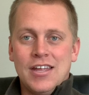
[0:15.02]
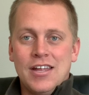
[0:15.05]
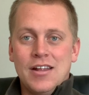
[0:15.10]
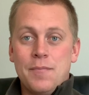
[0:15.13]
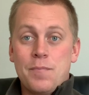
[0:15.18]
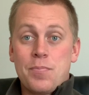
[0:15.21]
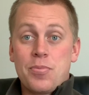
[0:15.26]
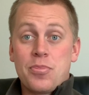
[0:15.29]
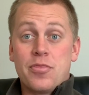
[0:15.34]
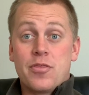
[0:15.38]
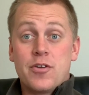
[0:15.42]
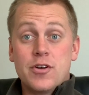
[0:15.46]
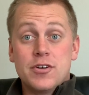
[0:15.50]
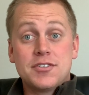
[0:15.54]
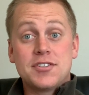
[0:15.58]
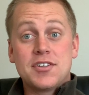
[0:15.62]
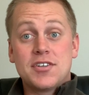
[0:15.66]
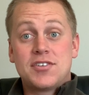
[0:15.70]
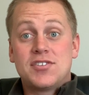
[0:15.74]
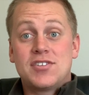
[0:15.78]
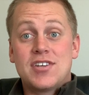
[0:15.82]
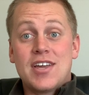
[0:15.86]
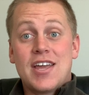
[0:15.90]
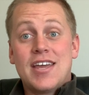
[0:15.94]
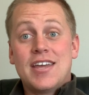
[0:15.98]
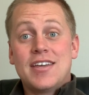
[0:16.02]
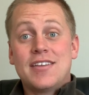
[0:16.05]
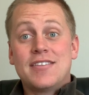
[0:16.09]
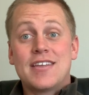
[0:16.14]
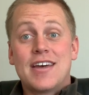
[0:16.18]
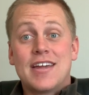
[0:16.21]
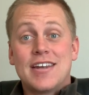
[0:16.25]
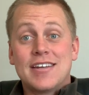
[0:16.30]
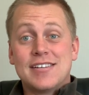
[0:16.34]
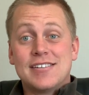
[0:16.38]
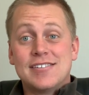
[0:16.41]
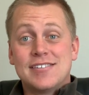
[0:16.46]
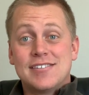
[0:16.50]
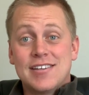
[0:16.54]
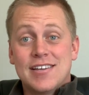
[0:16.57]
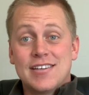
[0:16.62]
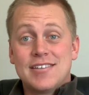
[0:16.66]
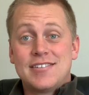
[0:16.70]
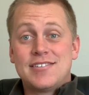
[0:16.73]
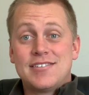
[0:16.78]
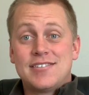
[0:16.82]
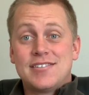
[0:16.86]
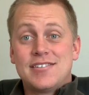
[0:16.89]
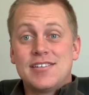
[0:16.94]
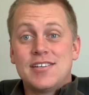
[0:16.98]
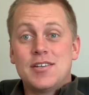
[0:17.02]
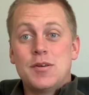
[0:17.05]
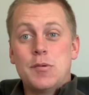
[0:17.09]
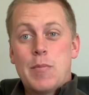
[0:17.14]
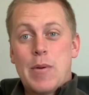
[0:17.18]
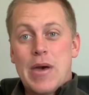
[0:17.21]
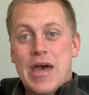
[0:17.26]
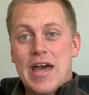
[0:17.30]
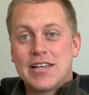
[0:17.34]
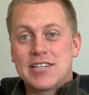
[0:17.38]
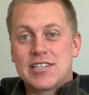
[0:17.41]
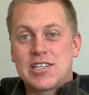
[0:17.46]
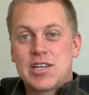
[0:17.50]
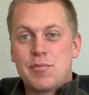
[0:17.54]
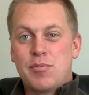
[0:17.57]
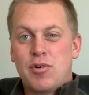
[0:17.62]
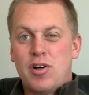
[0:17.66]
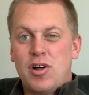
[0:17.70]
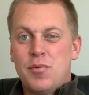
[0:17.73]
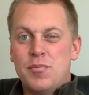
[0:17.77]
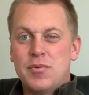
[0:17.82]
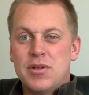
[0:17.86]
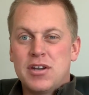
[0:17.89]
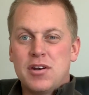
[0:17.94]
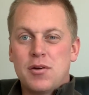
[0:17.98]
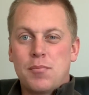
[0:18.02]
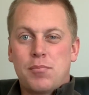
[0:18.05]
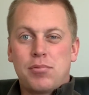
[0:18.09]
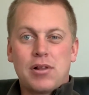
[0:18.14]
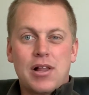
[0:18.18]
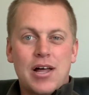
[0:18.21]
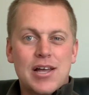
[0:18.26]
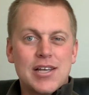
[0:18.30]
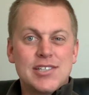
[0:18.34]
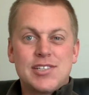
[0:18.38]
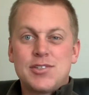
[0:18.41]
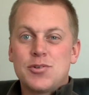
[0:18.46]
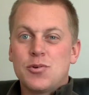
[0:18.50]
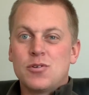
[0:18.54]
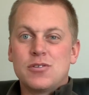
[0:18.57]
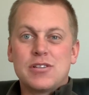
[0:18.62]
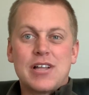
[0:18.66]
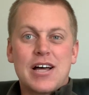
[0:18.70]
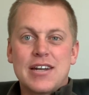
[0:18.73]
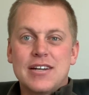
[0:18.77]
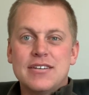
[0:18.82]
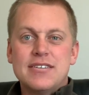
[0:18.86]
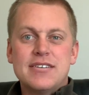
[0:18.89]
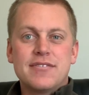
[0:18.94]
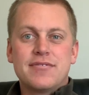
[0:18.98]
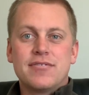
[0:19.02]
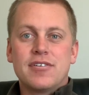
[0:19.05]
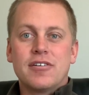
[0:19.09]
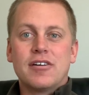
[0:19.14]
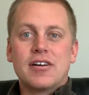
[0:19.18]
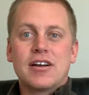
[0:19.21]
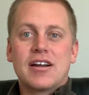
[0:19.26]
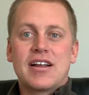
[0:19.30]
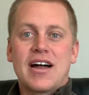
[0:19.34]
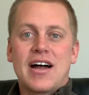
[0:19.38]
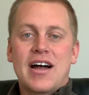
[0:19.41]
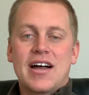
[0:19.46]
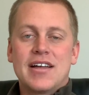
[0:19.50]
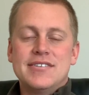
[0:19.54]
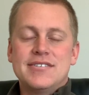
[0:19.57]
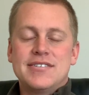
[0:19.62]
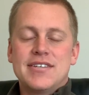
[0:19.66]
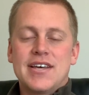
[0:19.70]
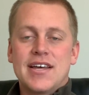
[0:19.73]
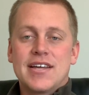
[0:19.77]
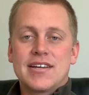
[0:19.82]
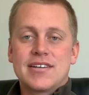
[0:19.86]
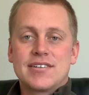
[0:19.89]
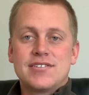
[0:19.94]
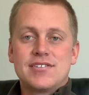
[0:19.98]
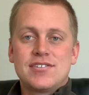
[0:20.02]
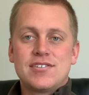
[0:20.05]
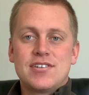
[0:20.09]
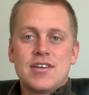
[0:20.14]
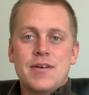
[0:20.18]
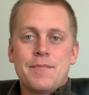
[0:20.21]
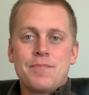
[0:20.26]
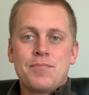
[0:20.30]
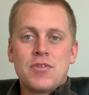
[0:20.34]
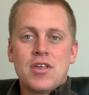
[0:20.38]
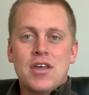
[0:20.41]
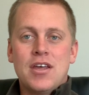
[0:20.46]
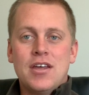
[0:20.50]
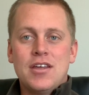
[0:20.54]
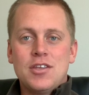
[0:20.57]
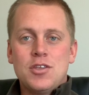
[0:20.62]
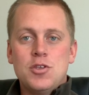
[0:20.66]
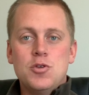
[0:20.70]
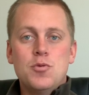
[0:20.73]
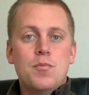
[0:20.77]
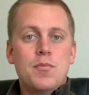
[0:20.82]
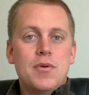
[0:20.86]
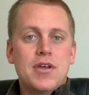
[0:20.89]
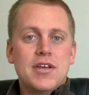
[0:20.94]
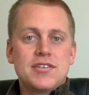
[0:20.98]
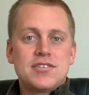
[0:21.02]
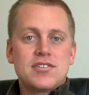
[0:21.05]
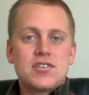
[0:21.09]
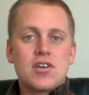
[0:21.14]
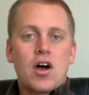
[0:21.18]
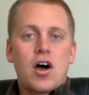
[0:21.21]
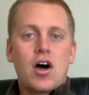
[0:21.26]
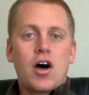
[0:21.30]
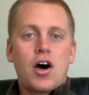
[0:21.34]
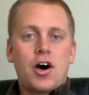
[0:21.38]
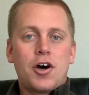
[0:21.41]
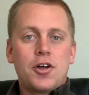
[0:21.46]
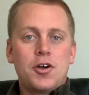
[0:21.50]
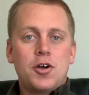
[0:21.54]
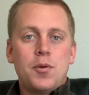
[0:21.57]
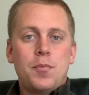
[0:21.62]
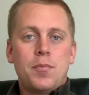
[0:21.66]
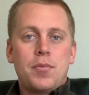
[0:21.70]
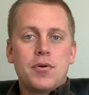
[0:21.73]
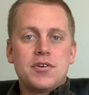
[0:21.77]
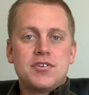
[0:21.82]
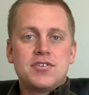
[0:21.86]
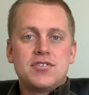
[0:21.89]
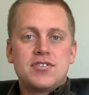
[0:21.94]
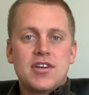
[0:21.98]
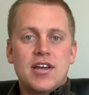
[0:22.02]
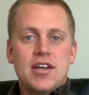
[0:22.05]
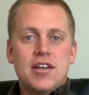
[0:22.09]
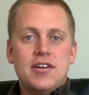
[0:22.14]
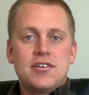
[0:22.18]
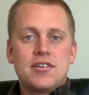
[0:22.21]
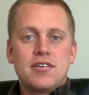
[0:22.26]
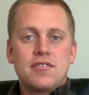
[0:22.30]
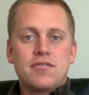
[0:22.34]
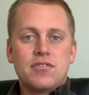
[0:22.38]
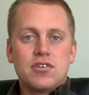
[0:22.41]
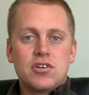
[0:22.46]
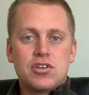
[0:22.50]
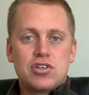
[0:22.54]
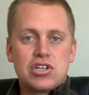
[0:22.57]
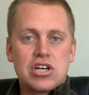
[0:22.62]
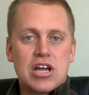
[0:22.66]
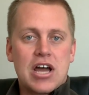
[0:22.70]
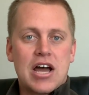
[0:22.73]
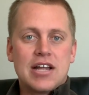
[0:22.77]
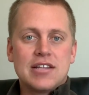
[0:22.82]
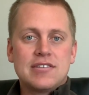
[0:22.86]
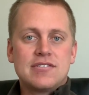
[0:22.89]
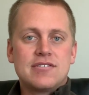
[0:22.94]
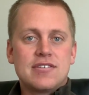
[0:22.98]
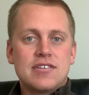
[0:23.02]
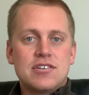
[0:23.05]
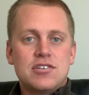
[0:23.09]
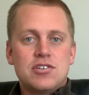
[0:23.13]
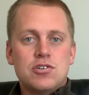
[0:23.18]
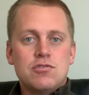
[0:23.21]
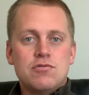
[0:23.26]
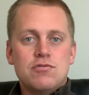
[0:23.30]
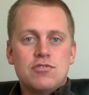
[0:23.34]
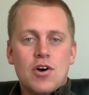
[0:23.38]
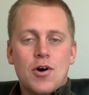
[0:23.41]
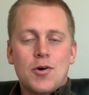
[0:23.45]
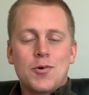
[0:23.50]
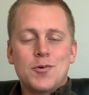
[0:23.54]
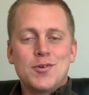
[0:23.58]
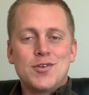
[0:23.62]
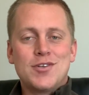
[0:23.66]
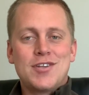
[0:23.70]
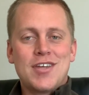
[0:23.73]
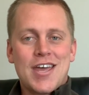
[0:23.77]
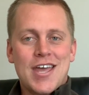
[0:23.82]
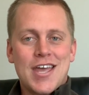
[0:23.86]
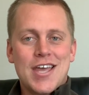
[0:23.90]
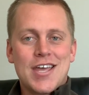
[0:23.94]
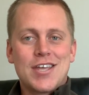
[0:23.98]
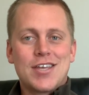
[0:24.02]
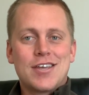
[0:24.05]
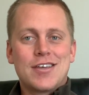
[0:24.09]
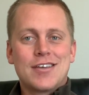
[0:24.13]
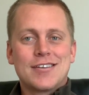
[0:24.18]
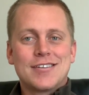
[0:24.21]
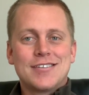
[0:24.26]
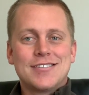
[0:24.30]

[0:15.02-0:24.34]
There's a saying that exists in basketball, but it applies to a lot of different contexts. You miss 100% of the shots that you don't take.